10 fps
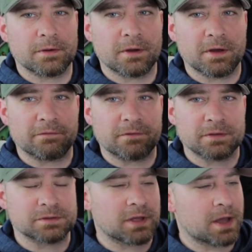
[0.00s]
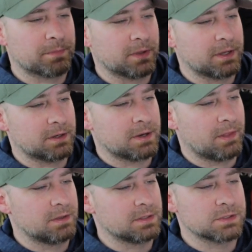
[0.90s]
uh, for this top layer.
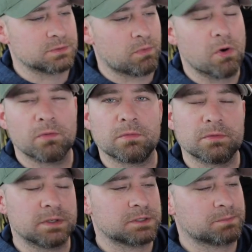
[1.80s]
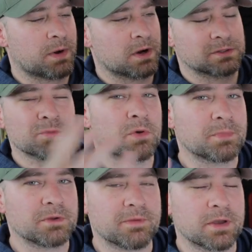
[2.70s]
Now these won't, these parts
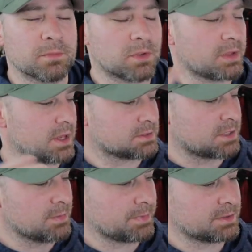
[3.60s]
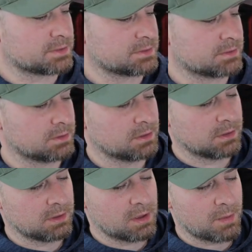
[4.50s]
won't be available as templates.
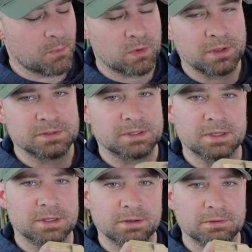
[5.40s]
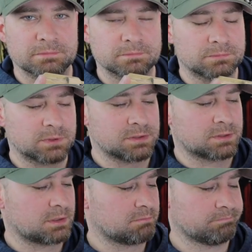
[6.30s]
I'm more or less gonna
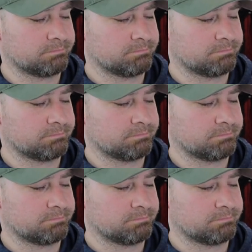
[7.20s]
just